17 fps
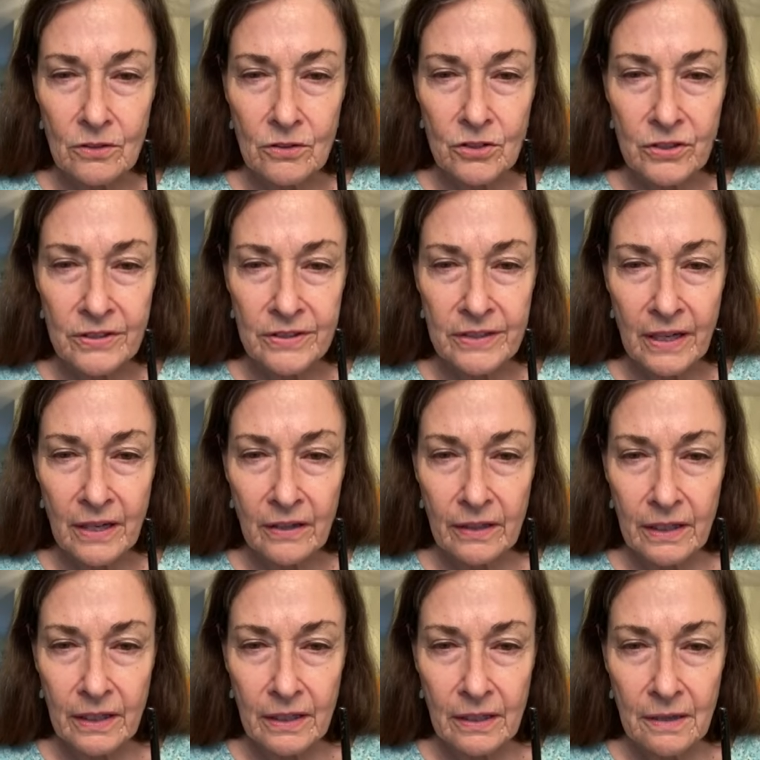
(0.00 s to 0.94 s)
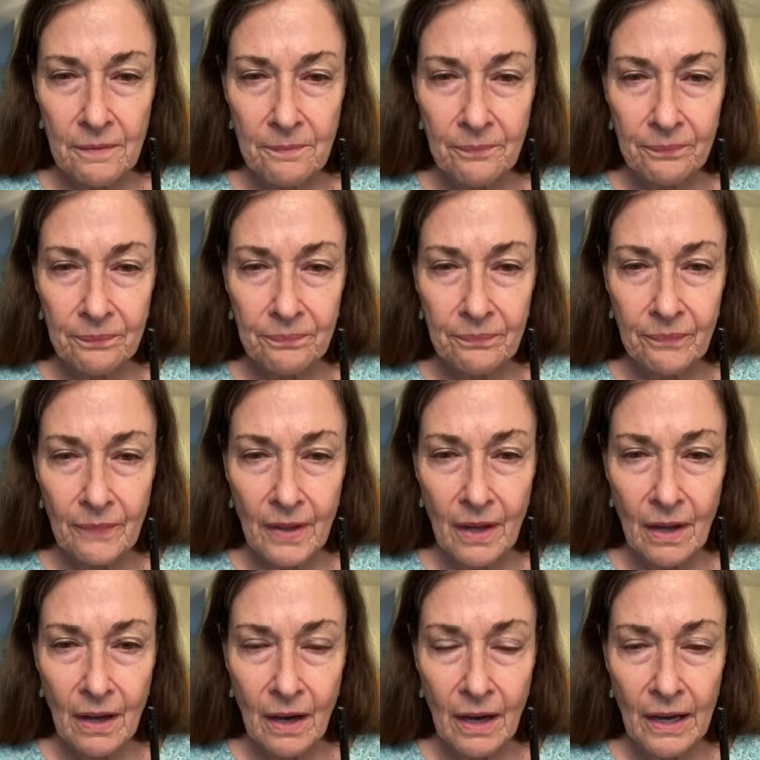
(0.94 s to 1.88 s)
Giselle,
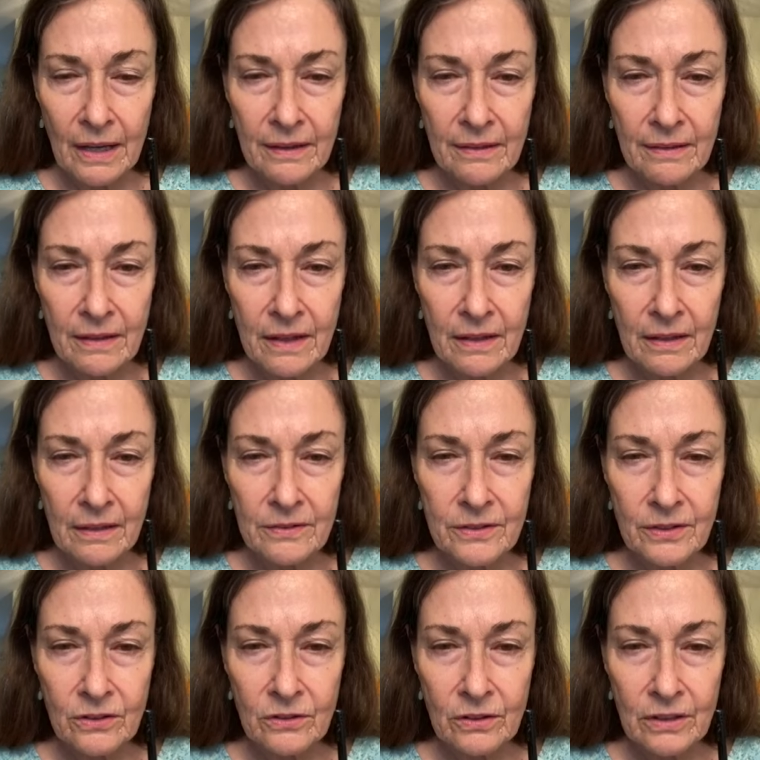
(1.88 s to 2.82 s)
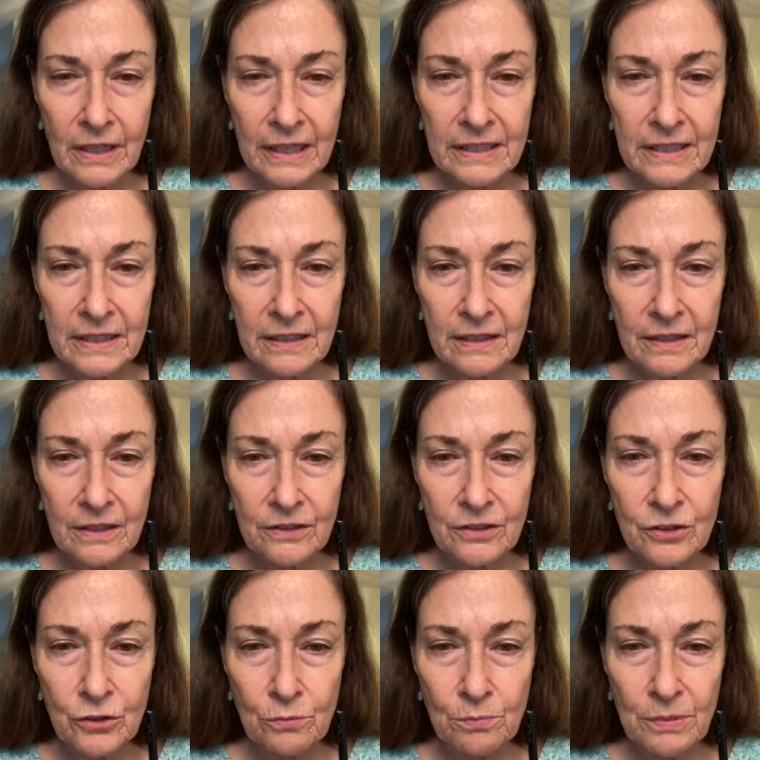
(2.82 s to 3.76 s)
I think it's a good idea
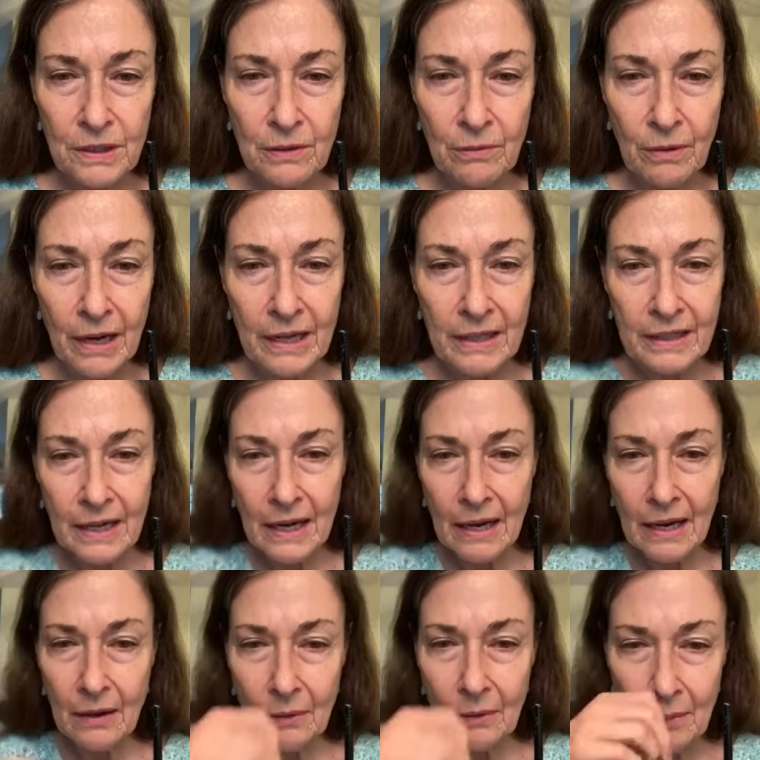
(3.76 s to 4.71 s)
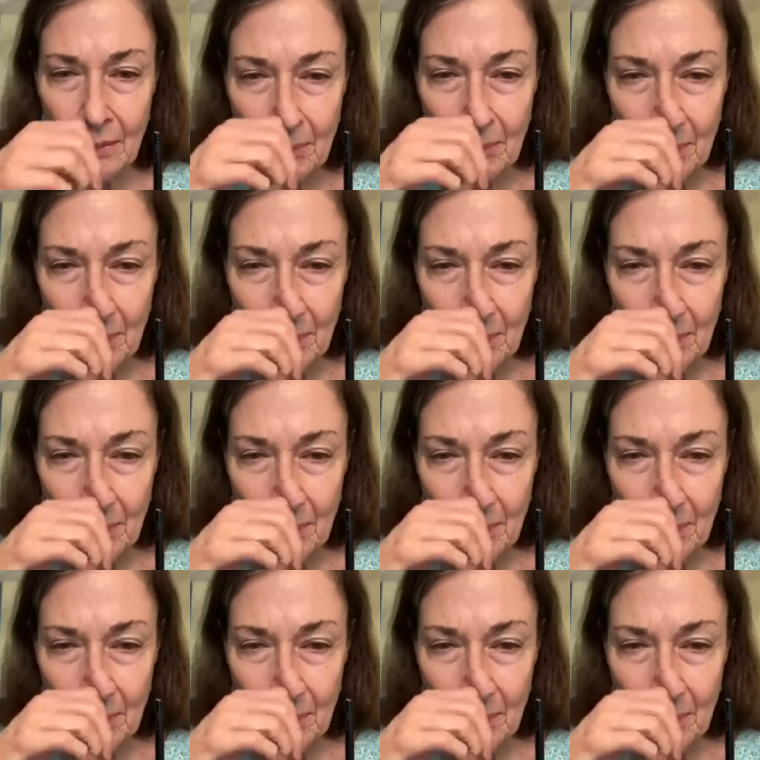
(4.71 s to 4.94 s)
to be right now.